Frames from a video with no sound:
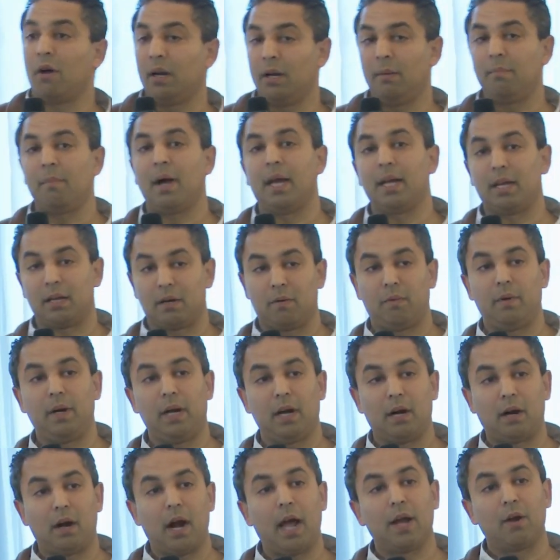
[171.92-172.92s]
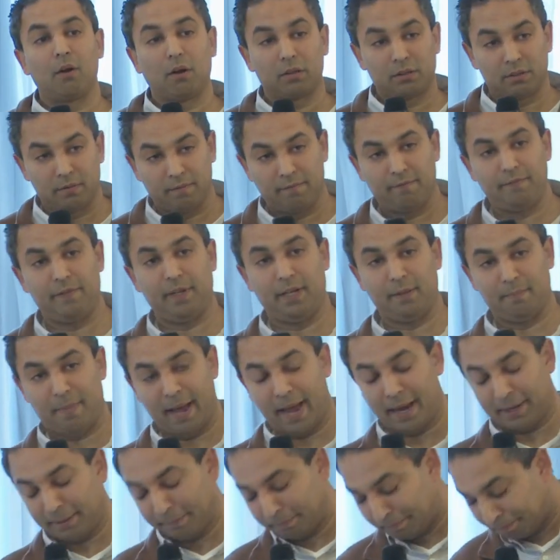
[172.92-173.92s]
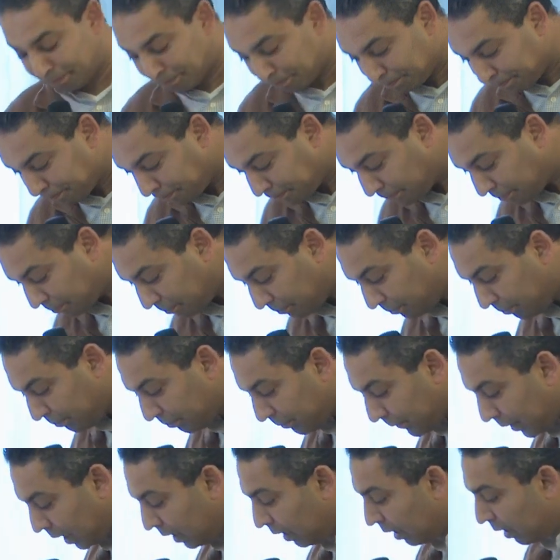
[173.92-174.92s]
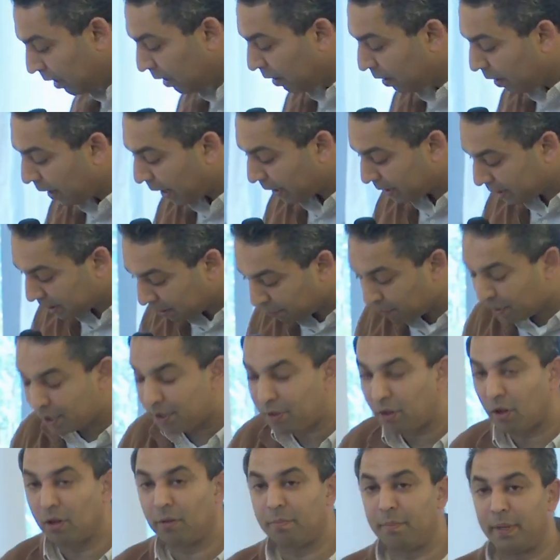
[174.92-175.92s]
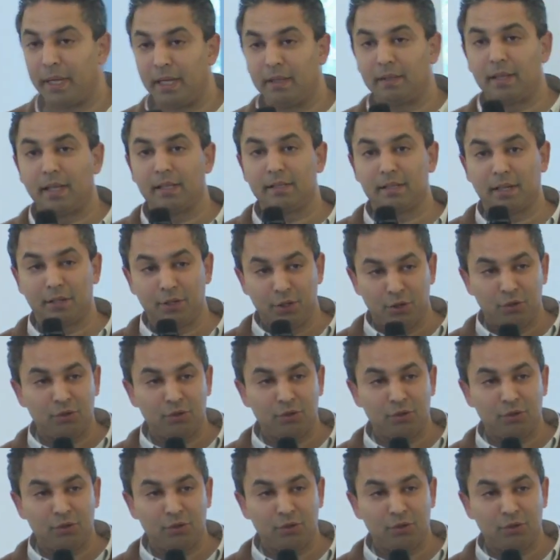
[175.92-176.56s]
on in my career, I got some feedback. And someone told me, they said,